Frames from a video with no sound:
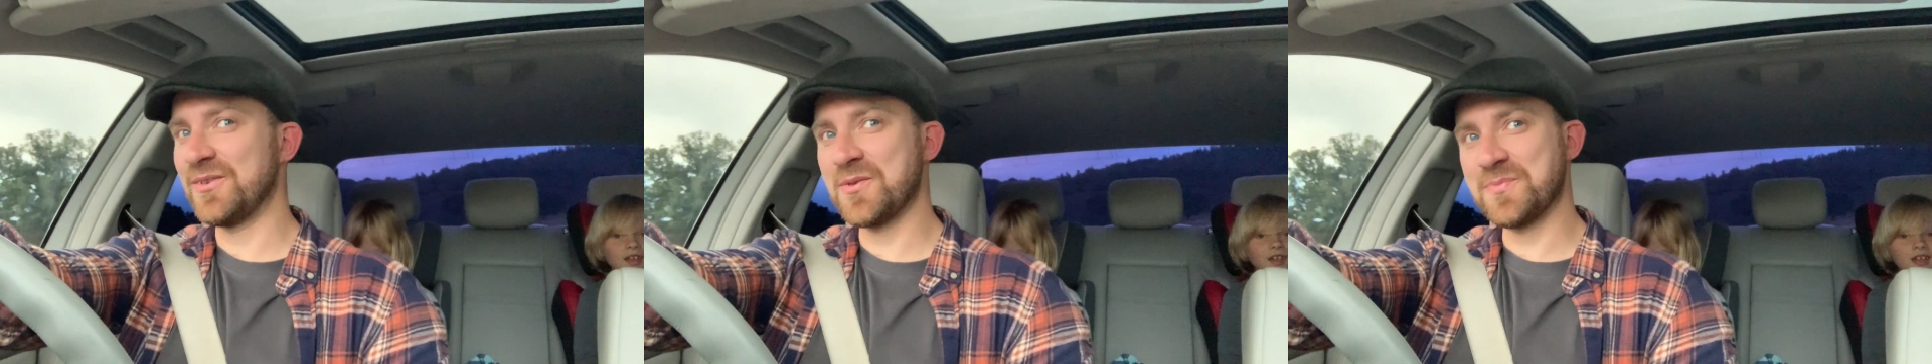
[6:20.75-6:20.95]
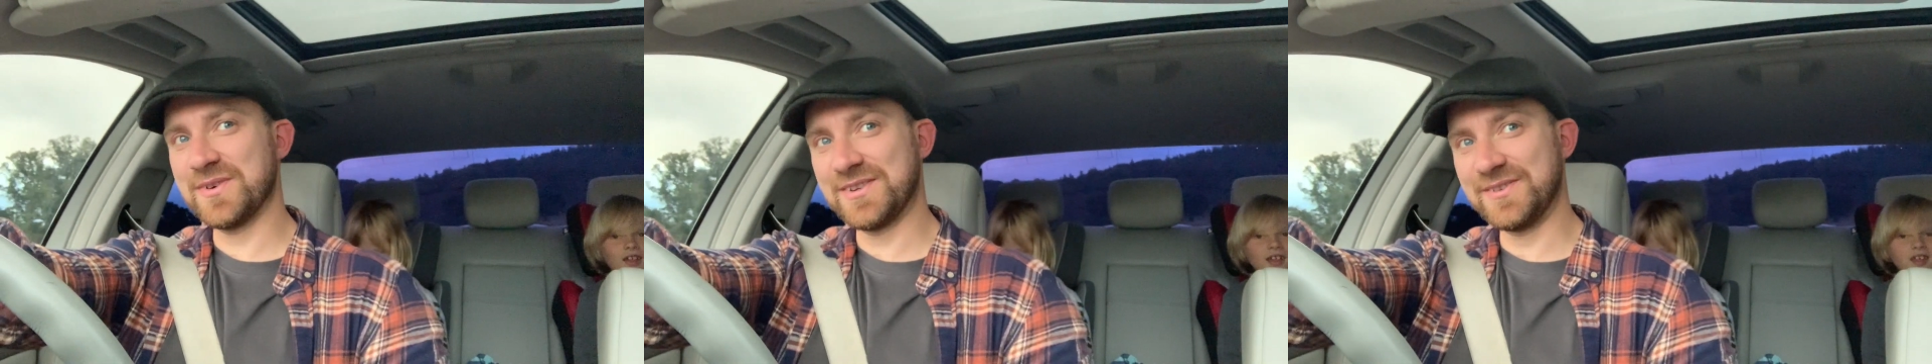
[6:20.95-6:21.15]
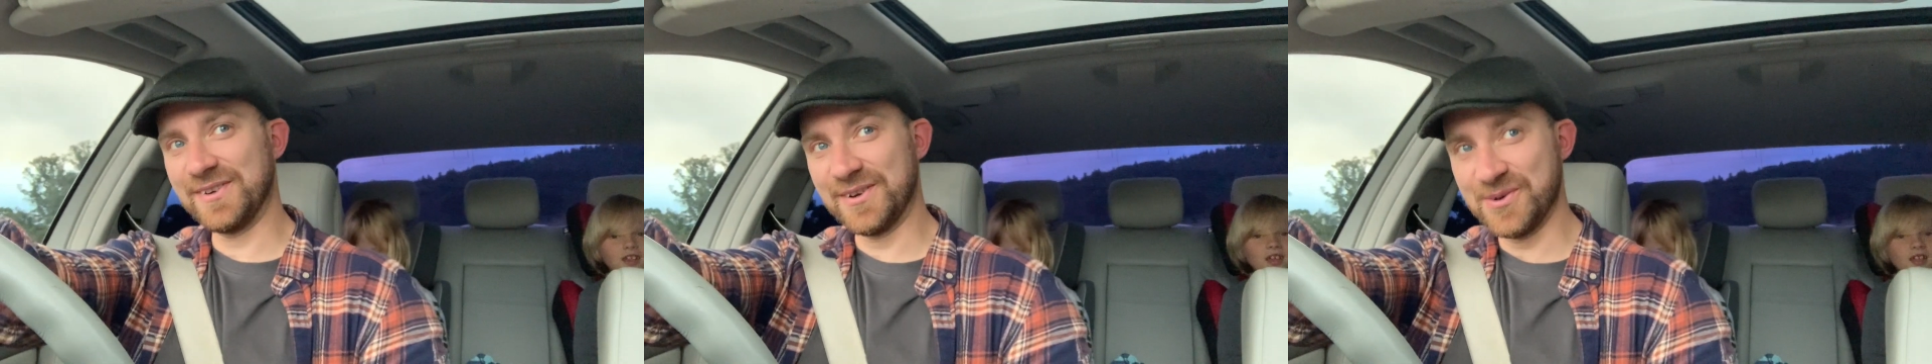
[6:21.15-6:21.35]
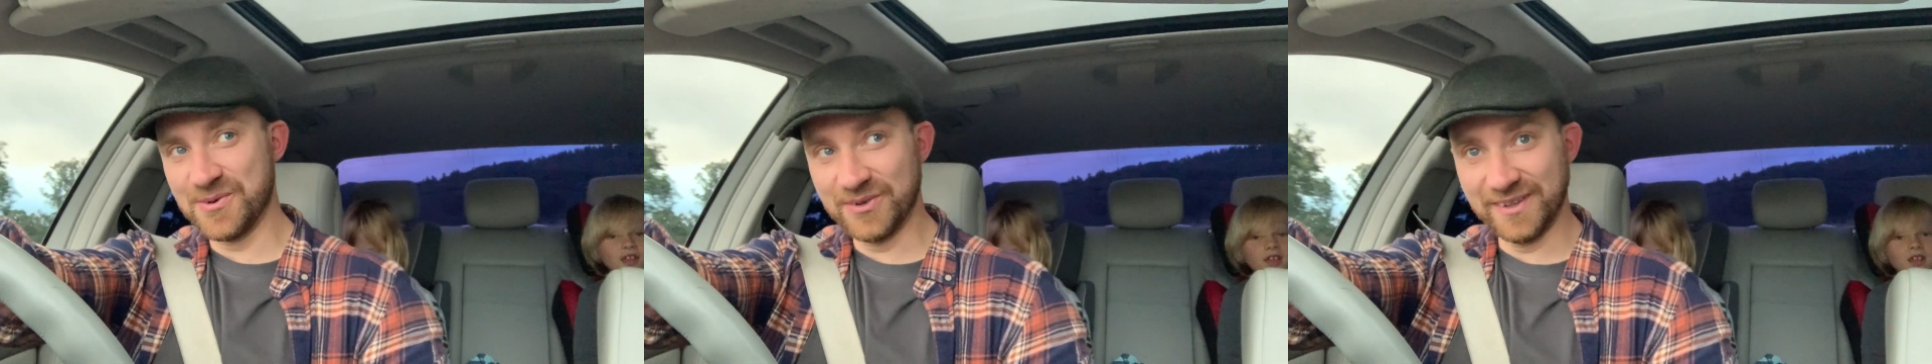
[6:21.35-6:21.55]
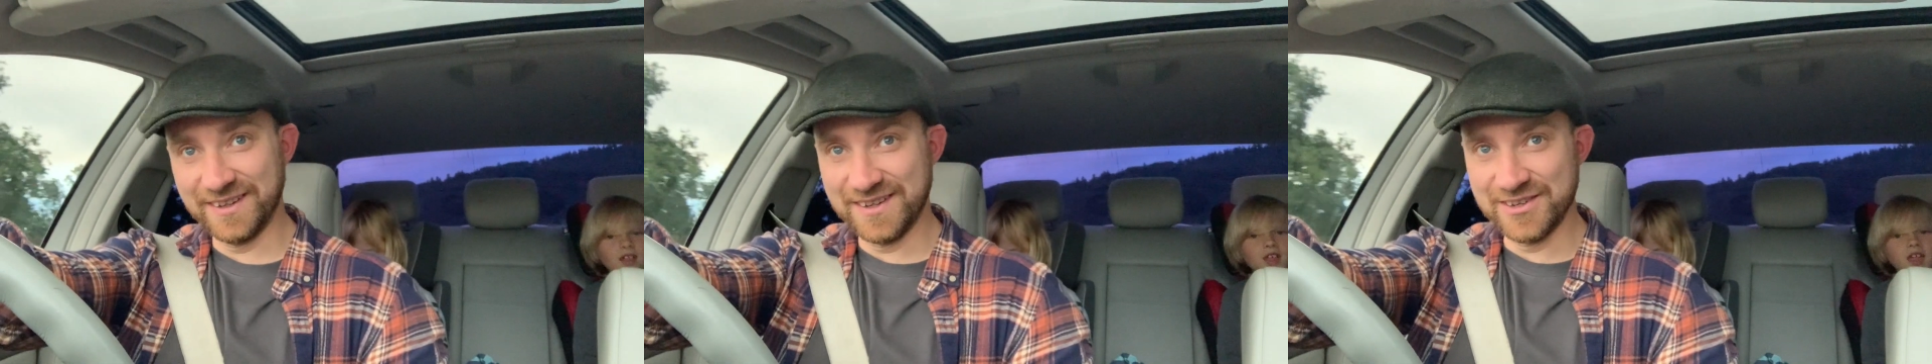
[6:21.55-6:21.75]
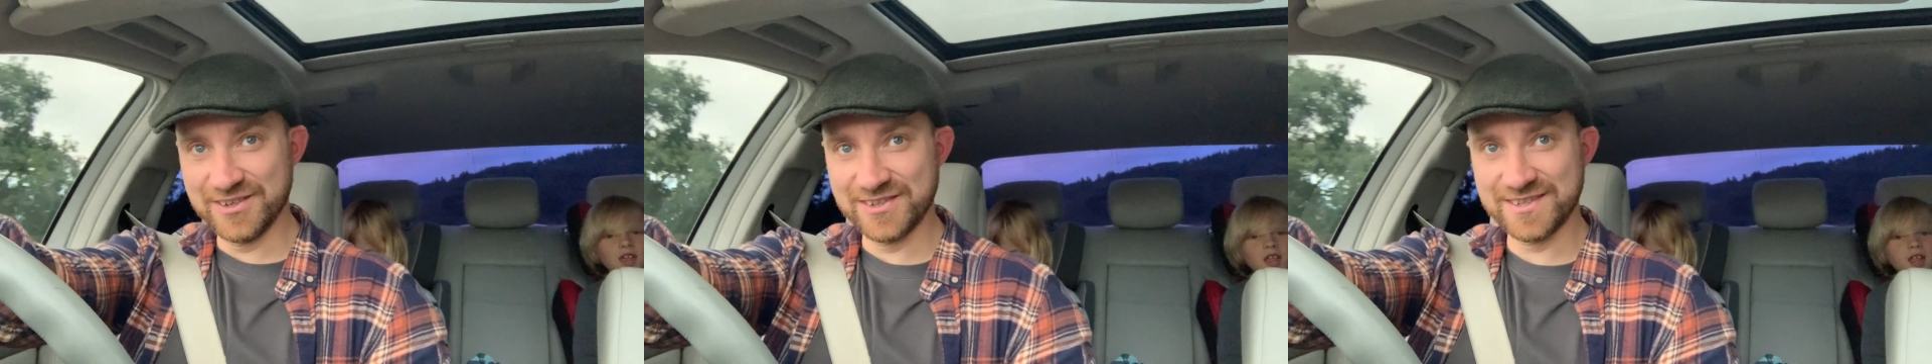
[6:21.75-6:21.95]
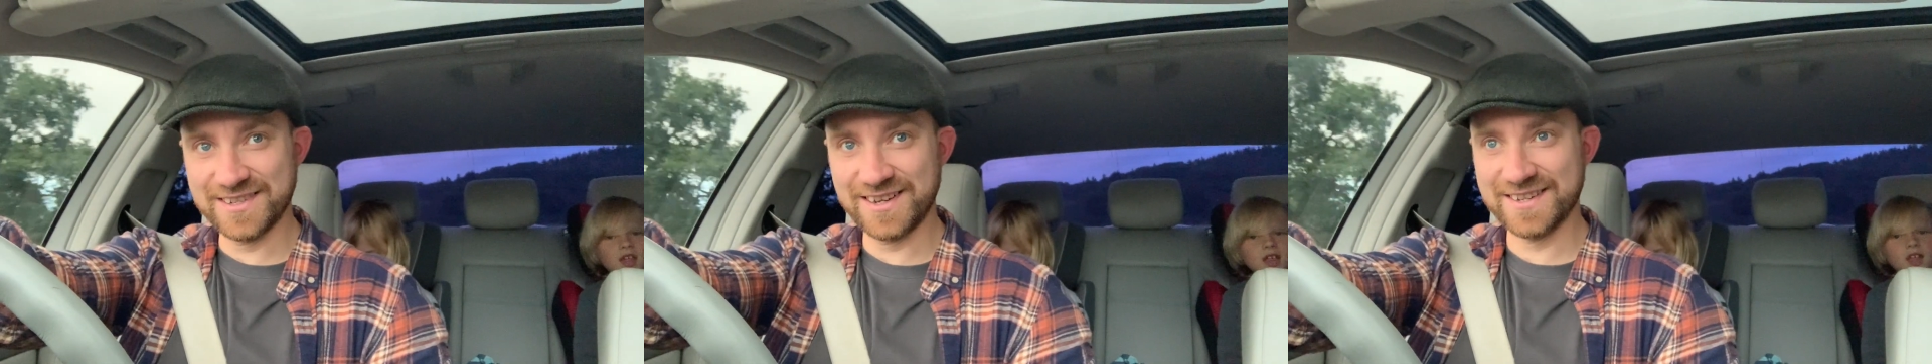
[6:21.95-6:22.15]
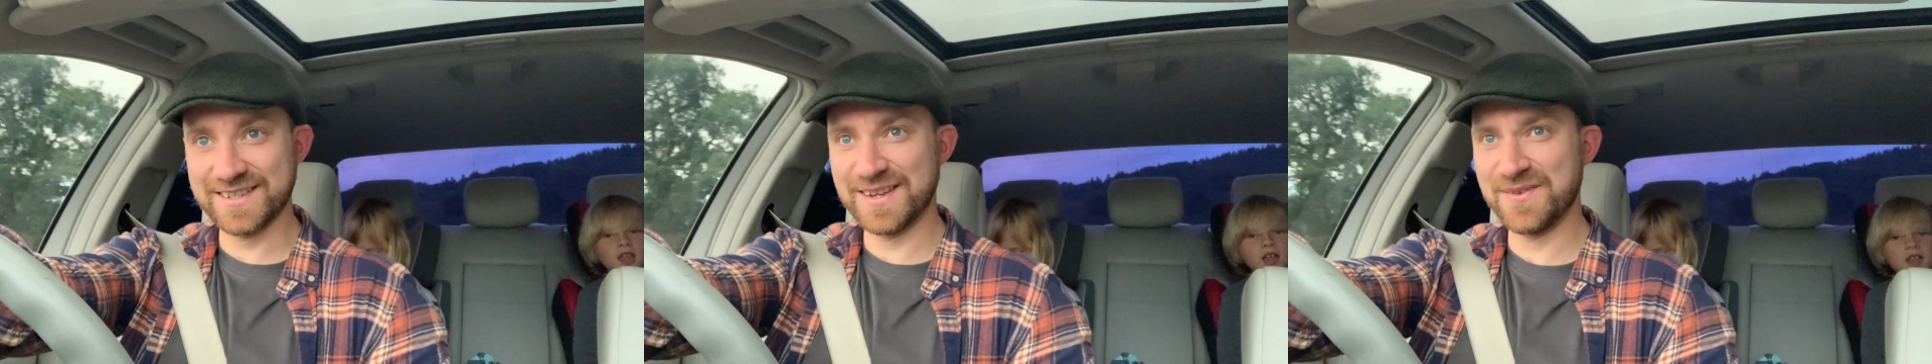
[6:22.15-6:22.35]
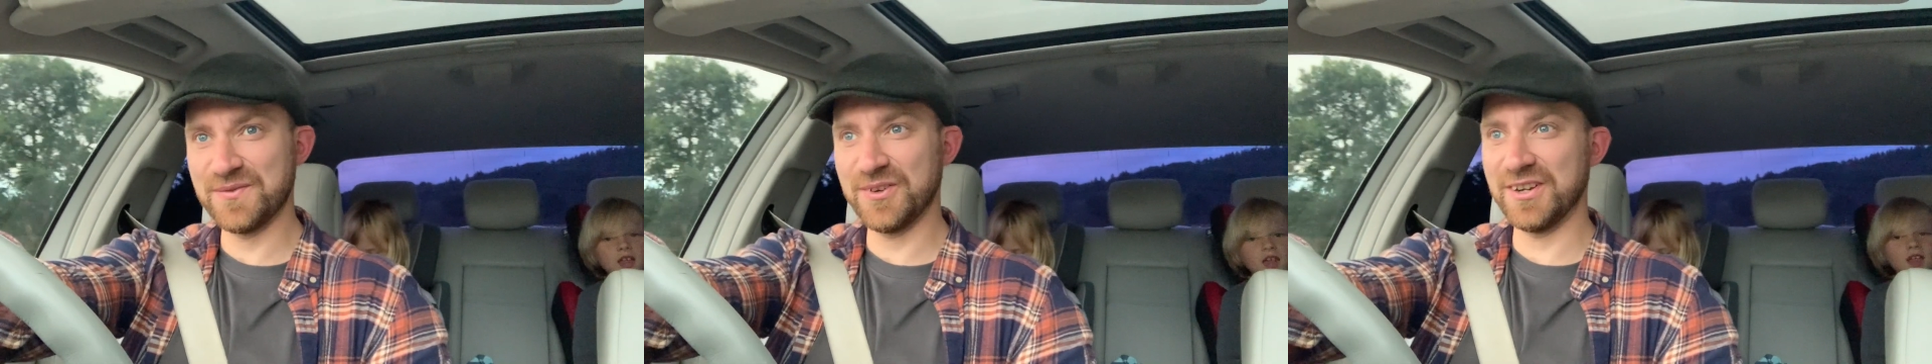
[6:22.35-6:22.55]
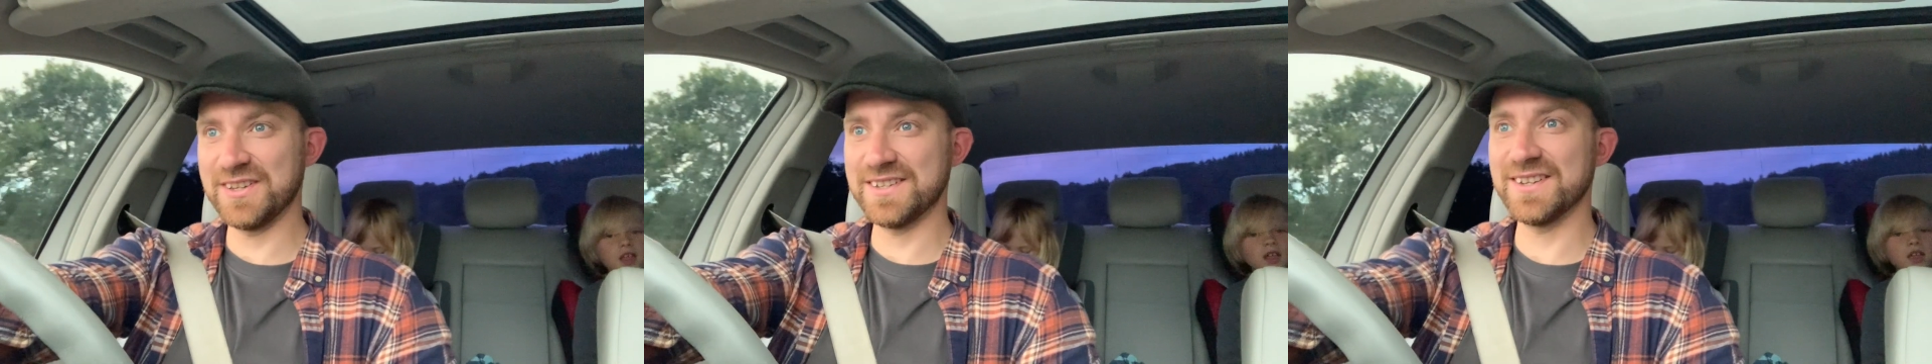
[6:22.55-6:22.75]
I press recording, you just start saying
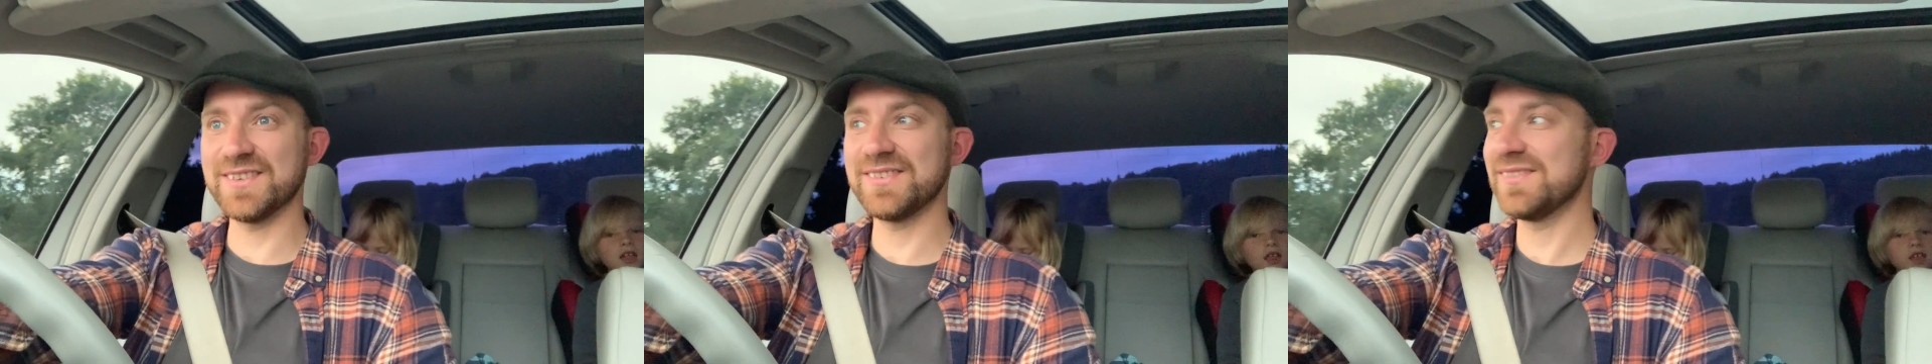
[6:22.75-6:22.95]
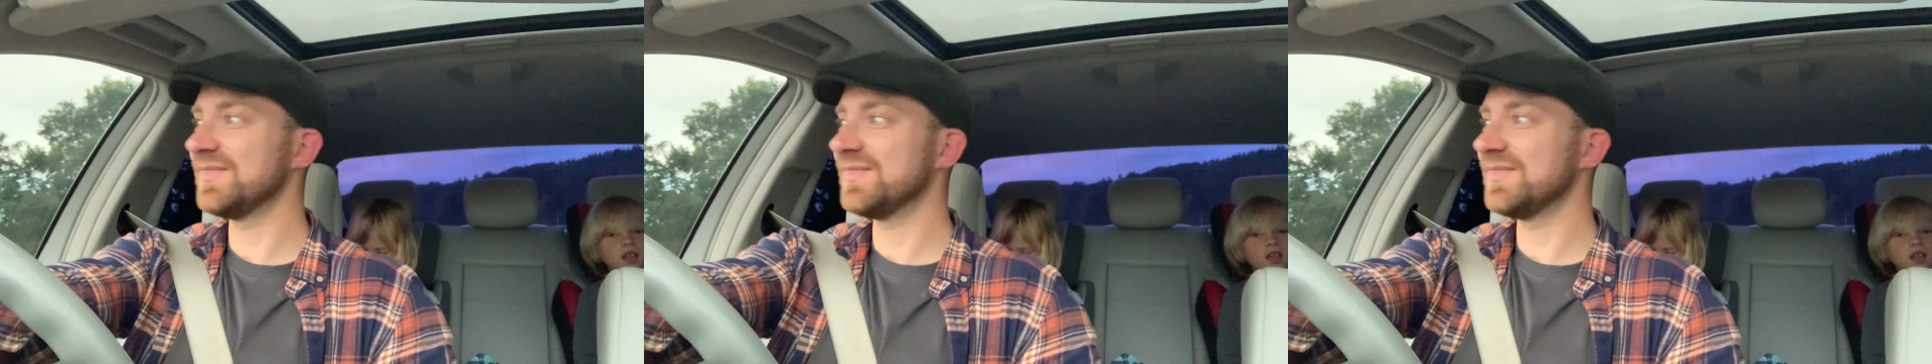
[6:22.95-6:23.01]
funny stuff.